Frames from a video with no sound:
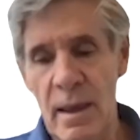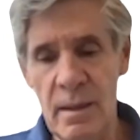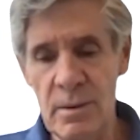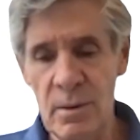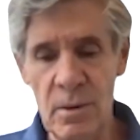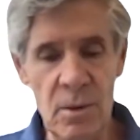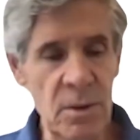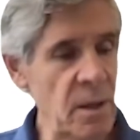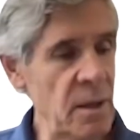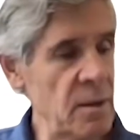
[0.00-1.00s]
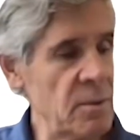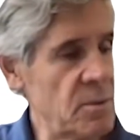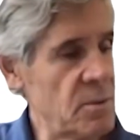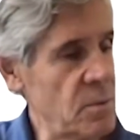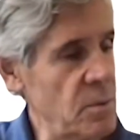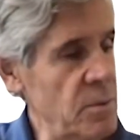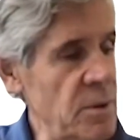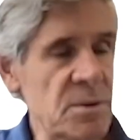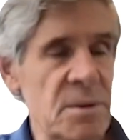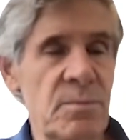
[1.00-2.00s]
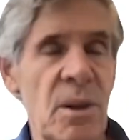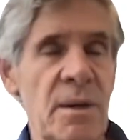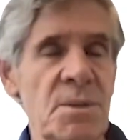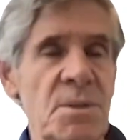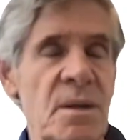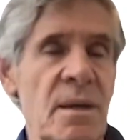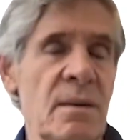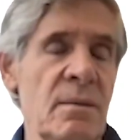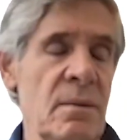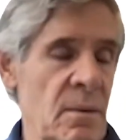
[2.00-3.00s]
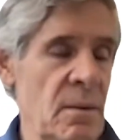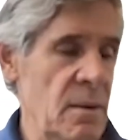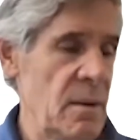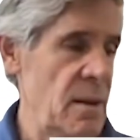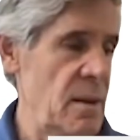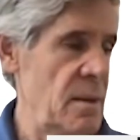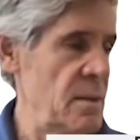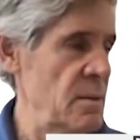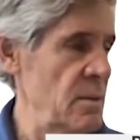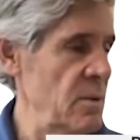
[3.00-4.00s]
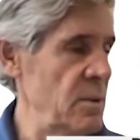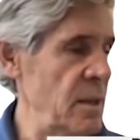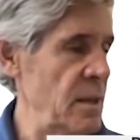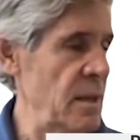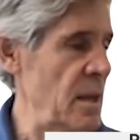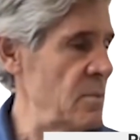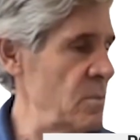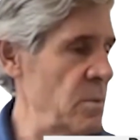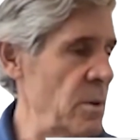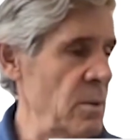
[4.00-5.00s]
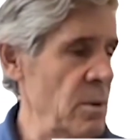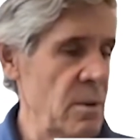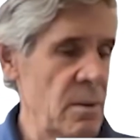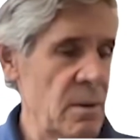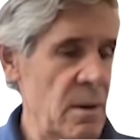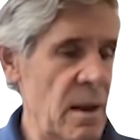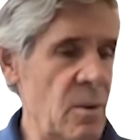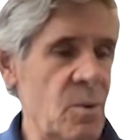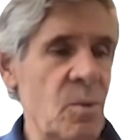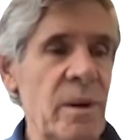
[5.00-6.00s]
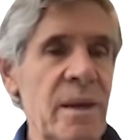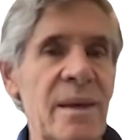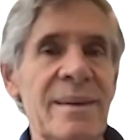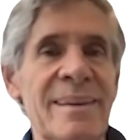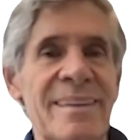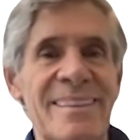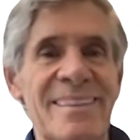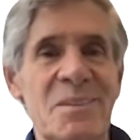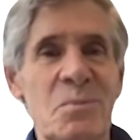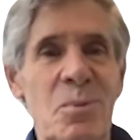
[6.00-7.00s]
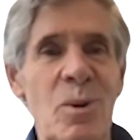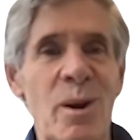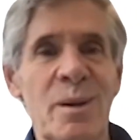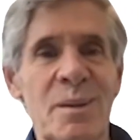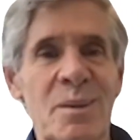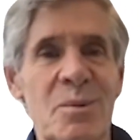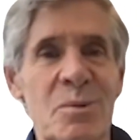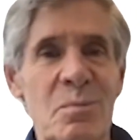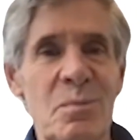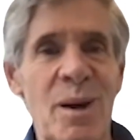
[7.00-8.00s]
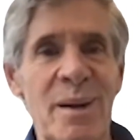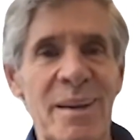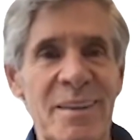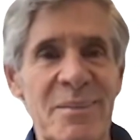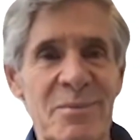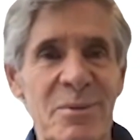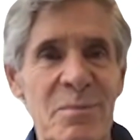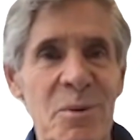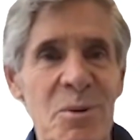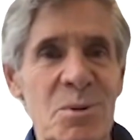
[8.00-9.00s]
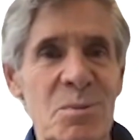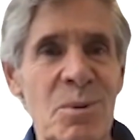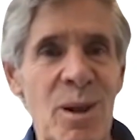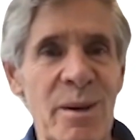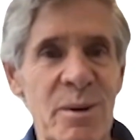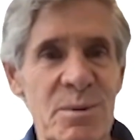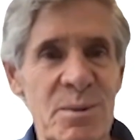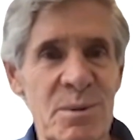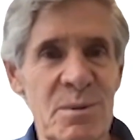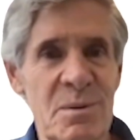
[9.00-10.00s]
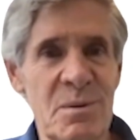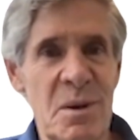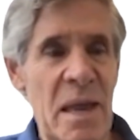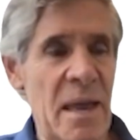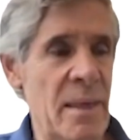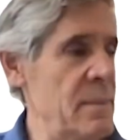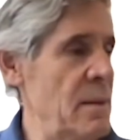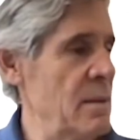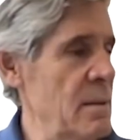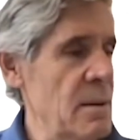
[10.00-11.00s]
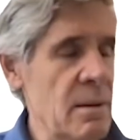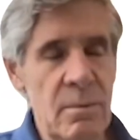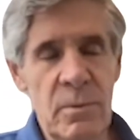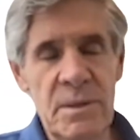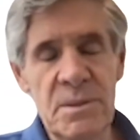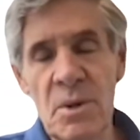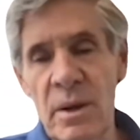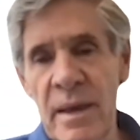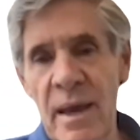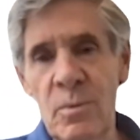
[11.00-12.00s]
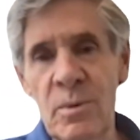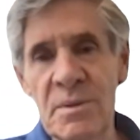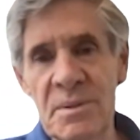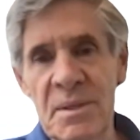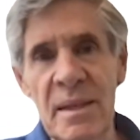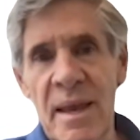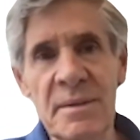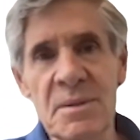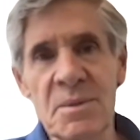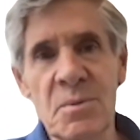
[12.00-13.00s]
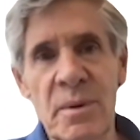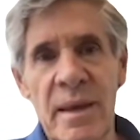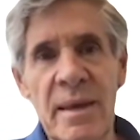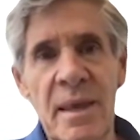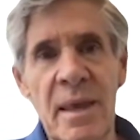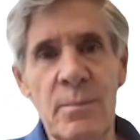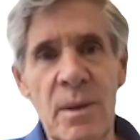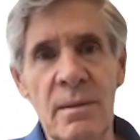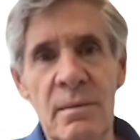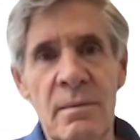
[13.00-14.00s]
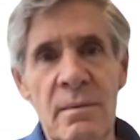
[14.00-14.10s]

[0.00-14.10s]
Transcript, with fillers: and they're looking through their supply chain and looking at, well, how green is the product that they're buying from their suppliers? And we saw that with Stellantis when they came in.